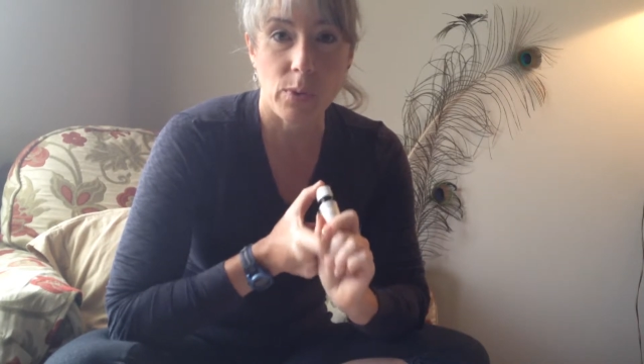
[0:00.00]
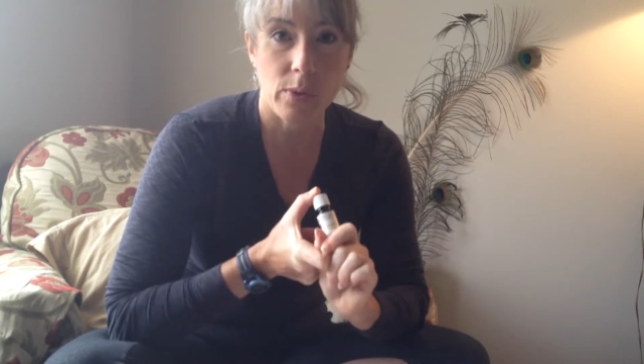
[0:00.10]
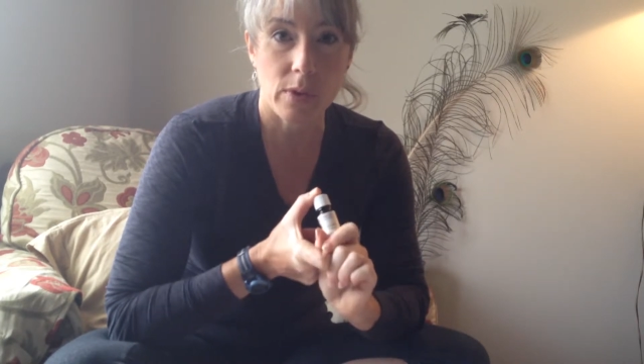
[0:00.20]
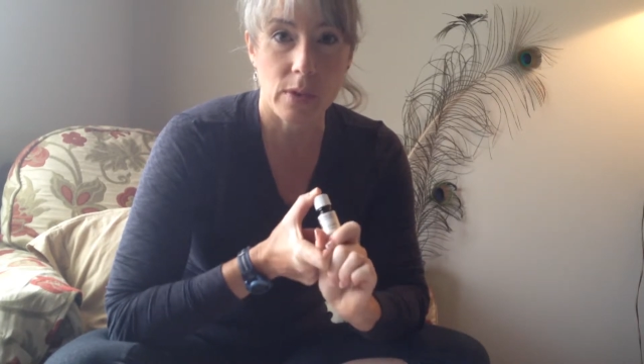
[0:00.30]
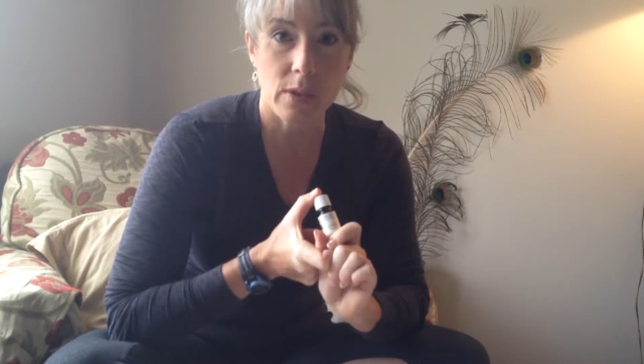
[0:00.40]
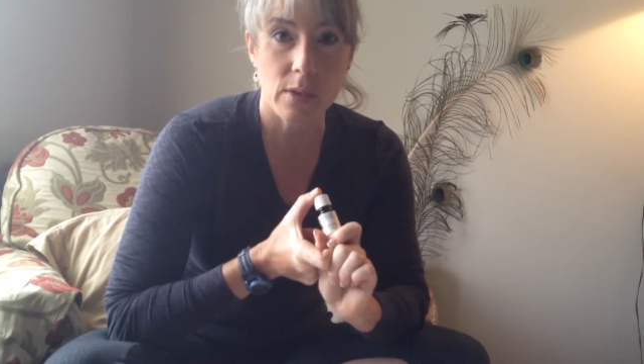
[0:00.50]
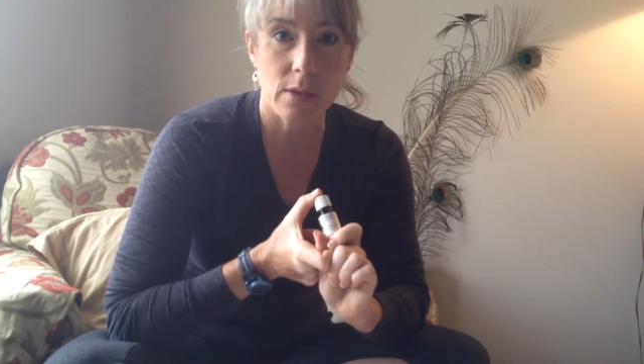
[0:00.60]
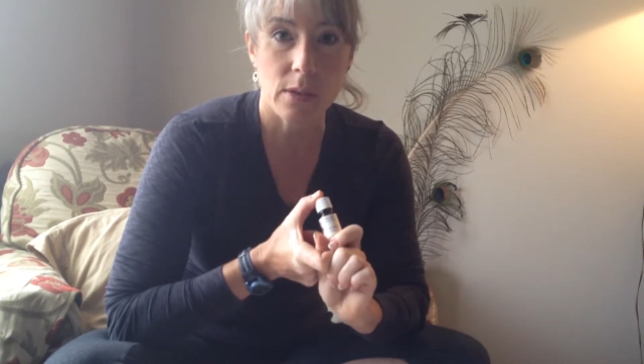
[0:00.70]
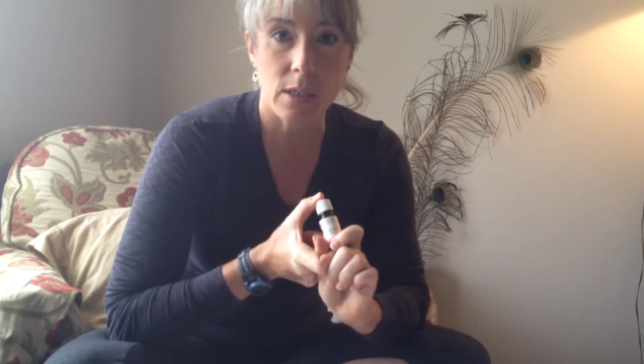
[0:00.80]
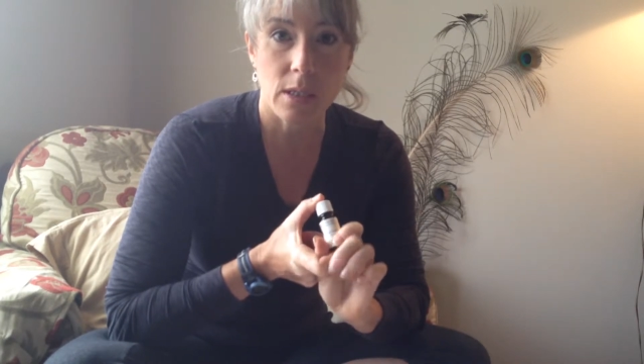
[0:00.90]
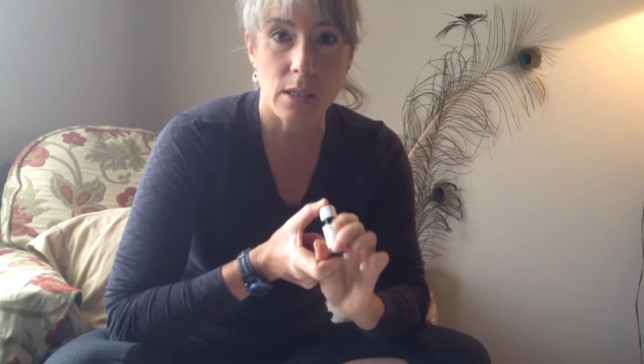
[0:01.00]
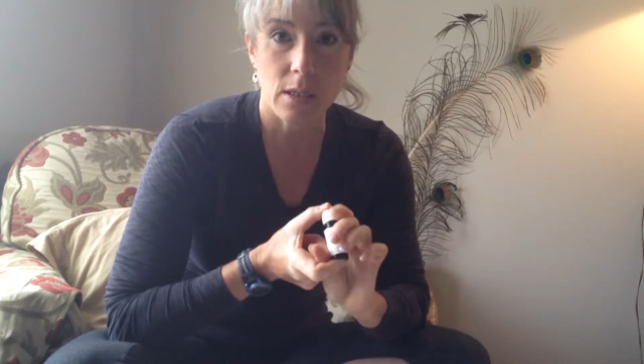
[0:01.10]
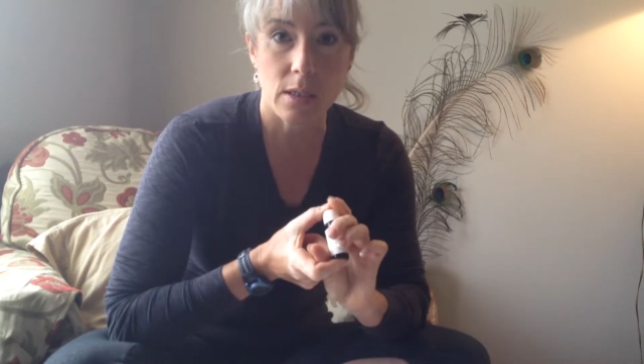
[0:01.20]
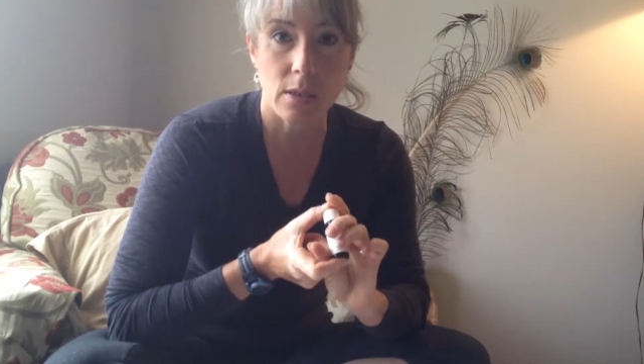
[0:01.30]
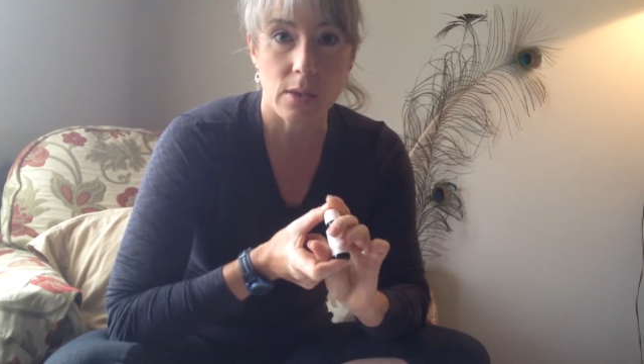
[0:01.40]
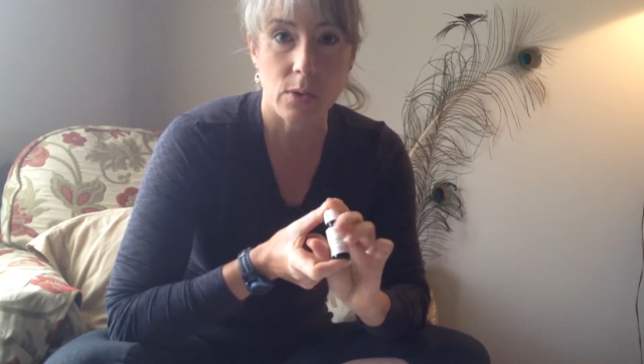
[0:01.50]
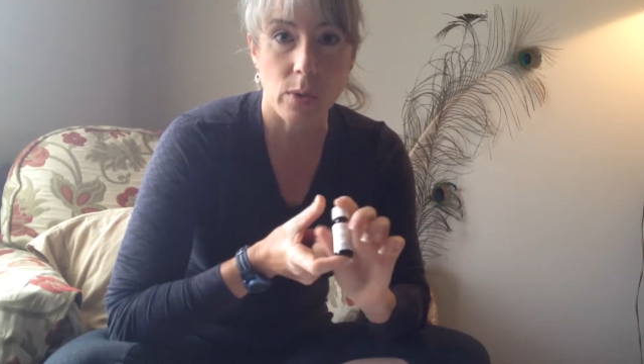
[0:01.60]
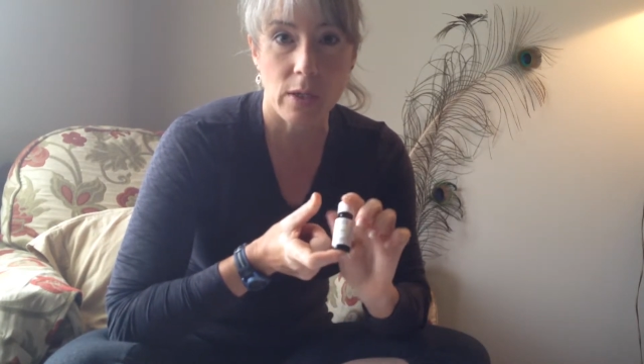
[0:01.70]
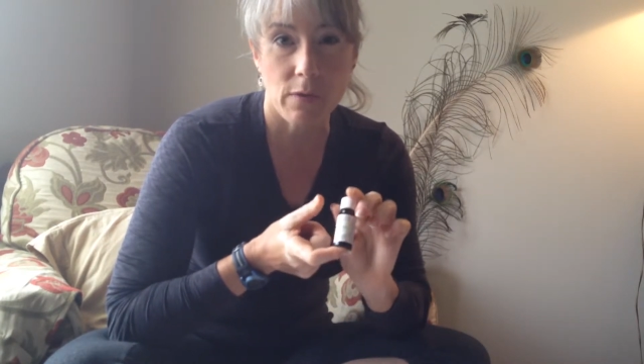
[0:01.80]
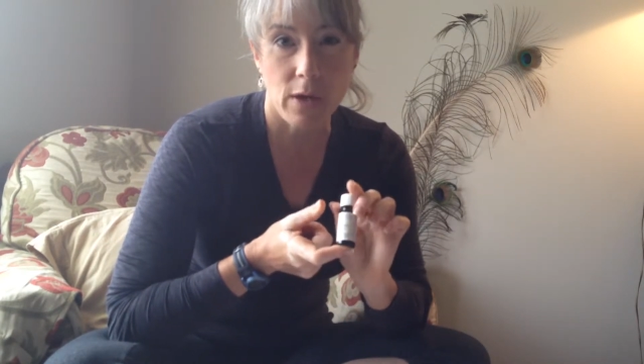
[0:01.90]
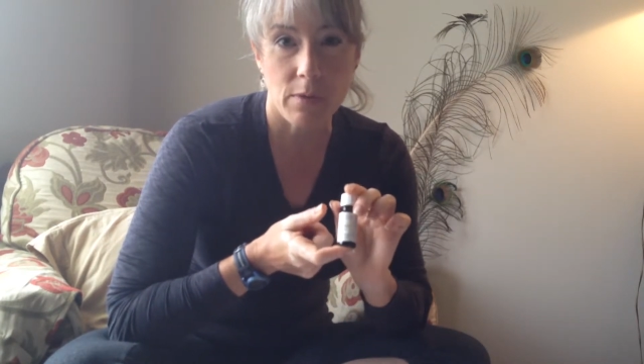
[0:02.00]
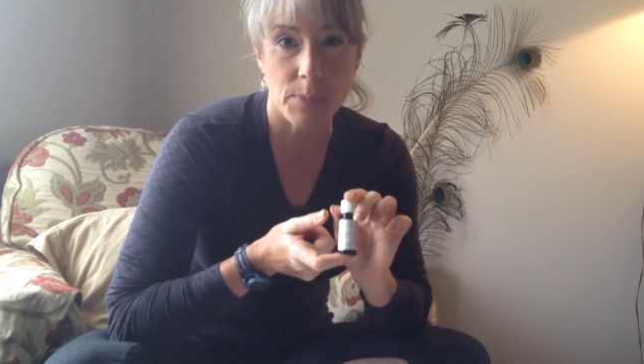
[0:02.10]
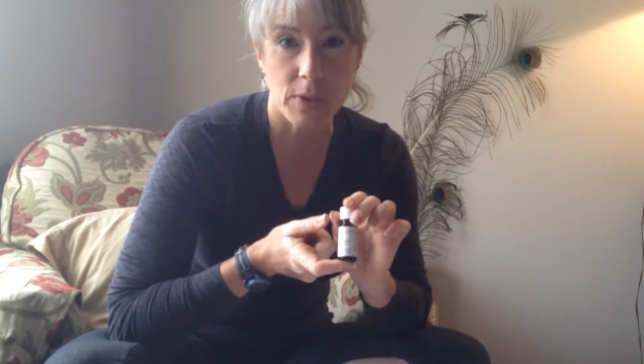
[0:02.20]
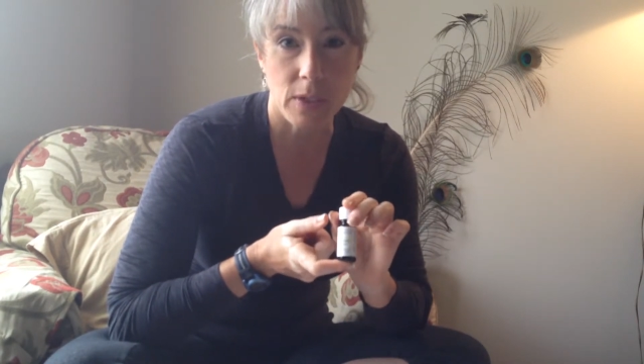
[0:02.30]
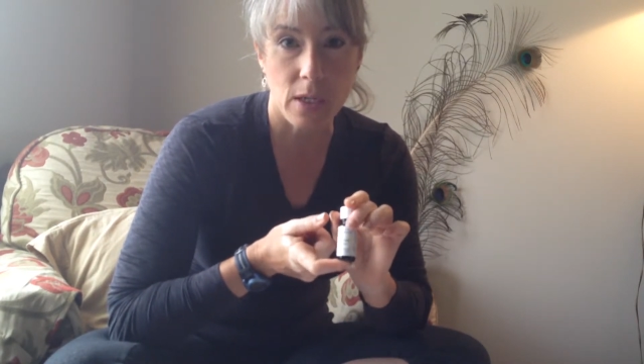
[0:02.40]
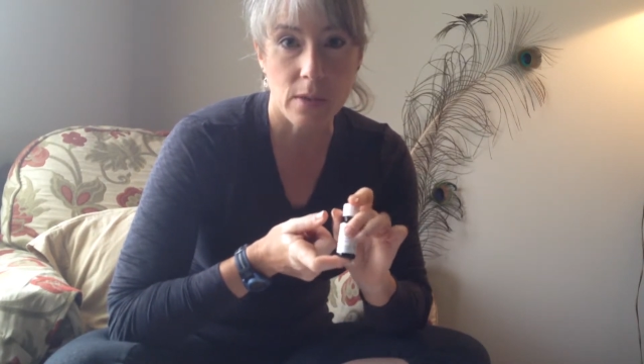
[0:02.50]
horses is 25%.